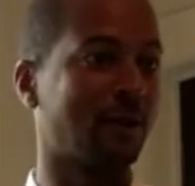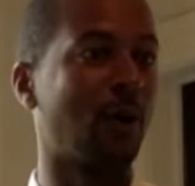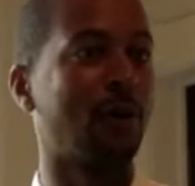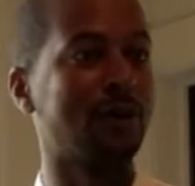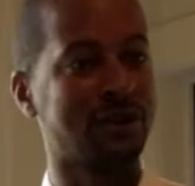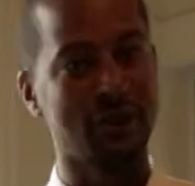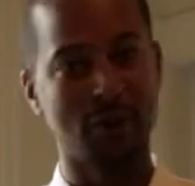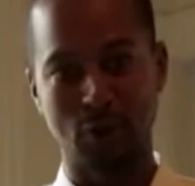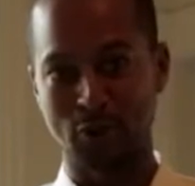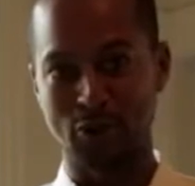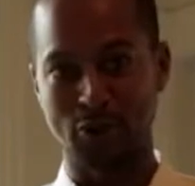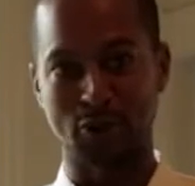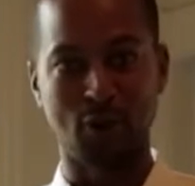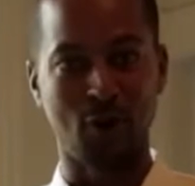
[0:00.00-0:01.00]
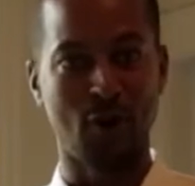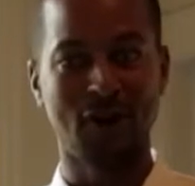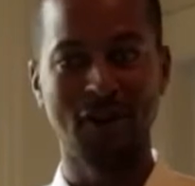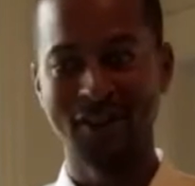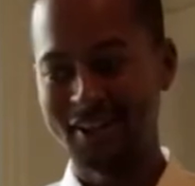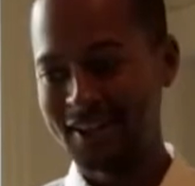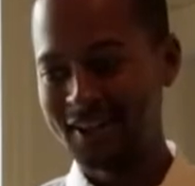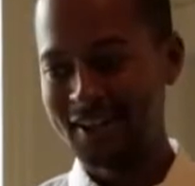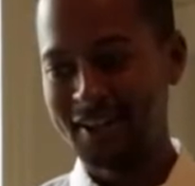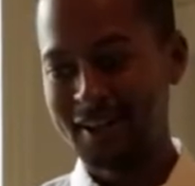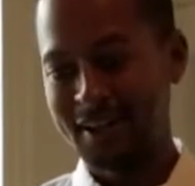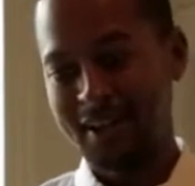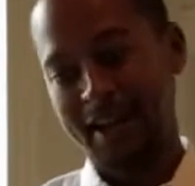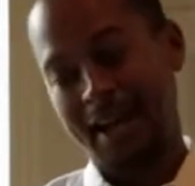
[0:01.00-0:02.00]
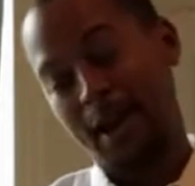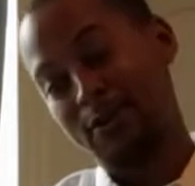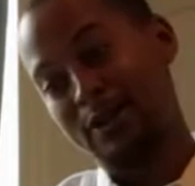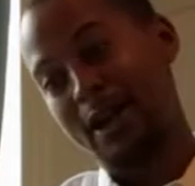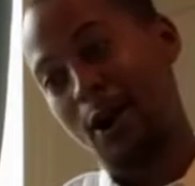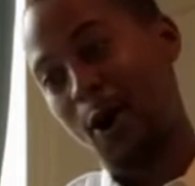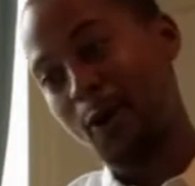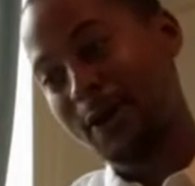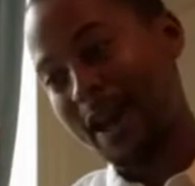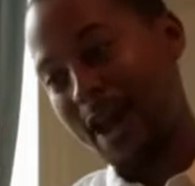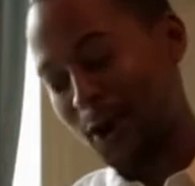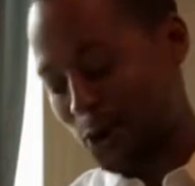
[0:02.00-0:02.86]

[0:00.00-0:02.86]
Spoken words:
going to the Gucci store. He's like, okay,